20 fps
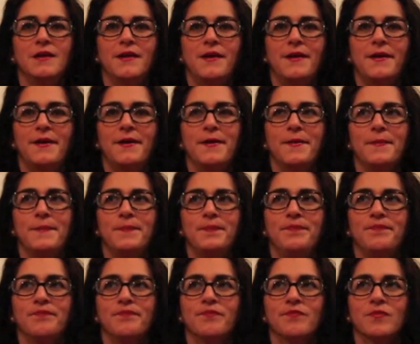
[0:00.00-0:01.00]

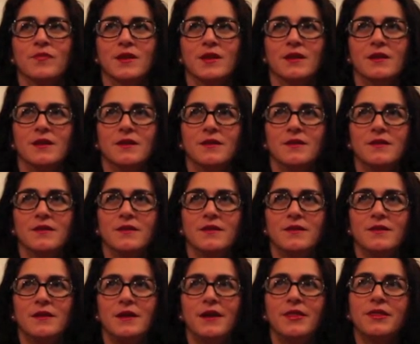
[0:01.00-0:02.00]

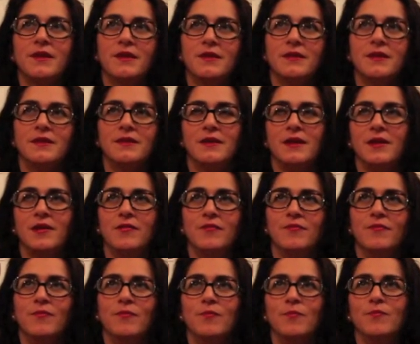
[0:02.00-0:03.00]
I thought
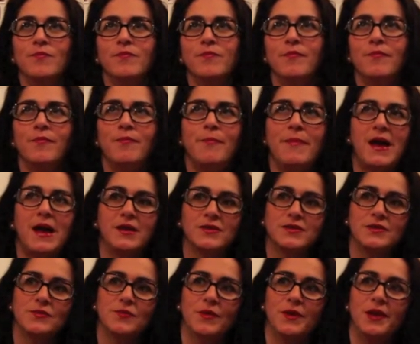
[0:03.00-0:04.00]
they
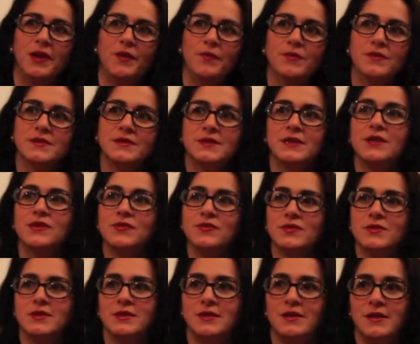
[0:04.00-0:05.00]
matched what he was
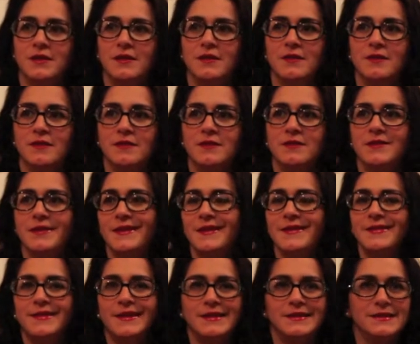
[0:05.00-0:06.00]
interested
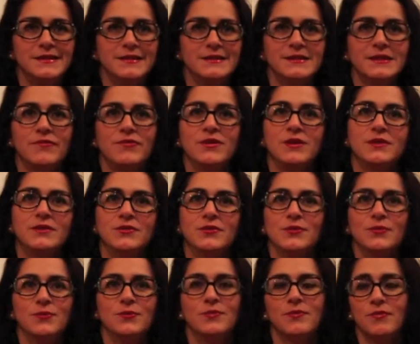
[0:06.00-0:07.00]
in
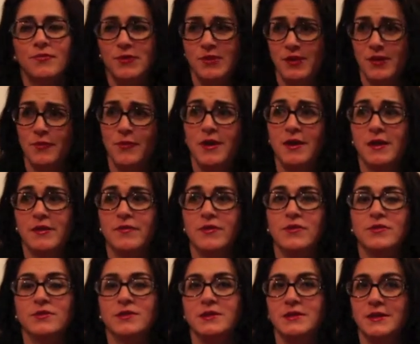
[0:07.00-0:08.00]
1972 really well, even
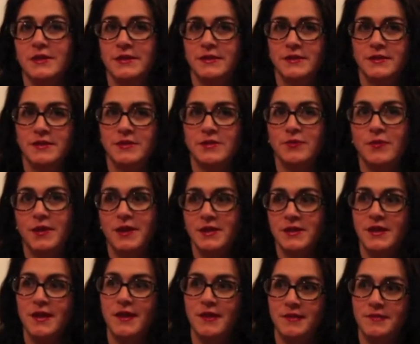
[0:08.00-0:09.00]
though she did it in
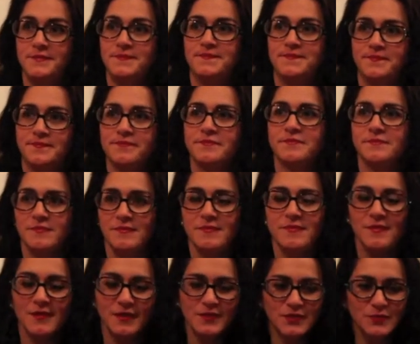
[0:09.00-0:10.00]
2010.
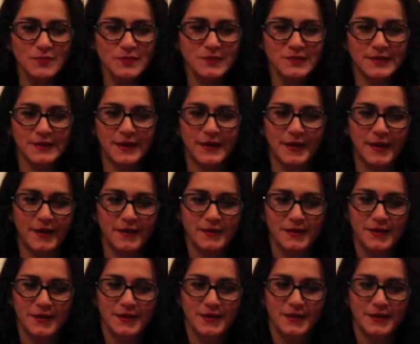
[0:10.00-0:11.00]
She was looking at